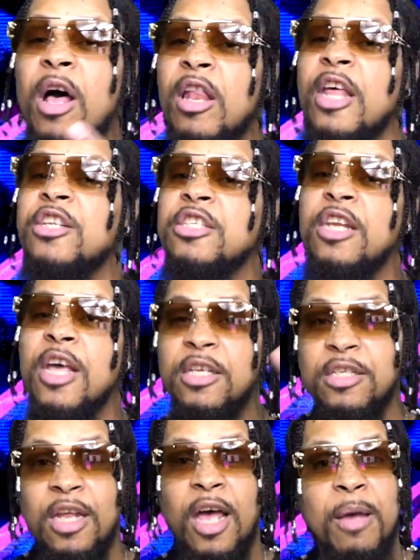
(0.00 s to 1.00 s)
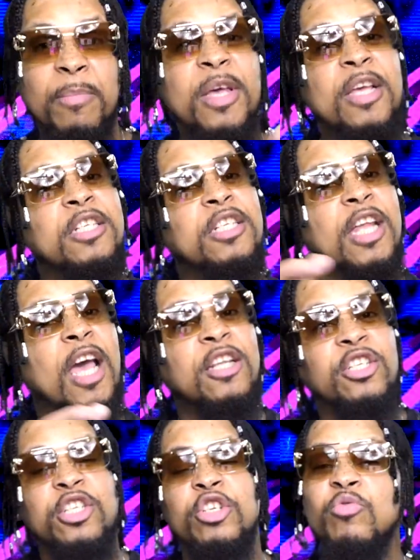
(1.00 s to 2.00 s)
holler at you next time. Stack
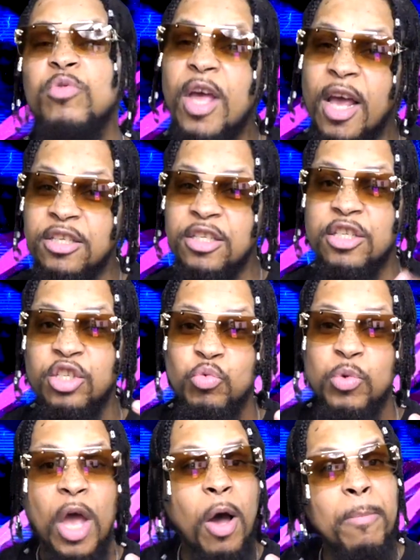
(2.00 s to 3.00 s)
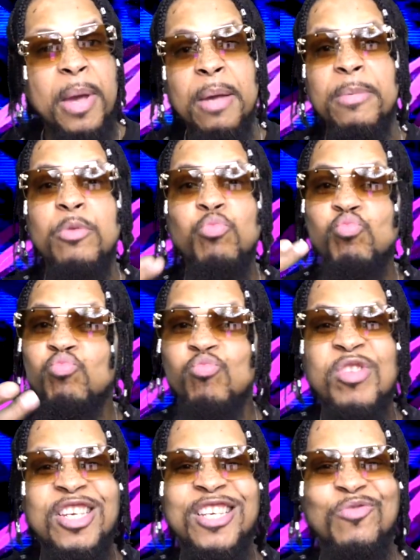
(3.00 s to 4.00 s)
and chill reactions. because we out, baby.
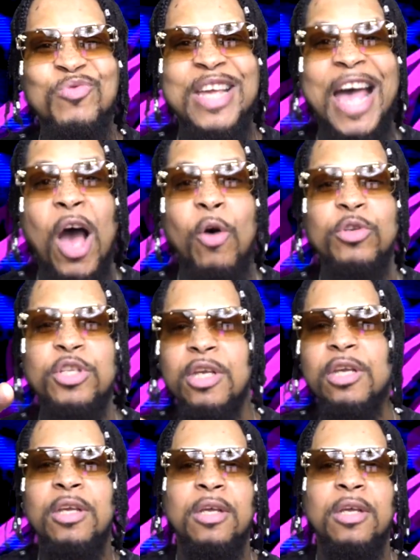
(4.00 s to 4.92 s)
We out.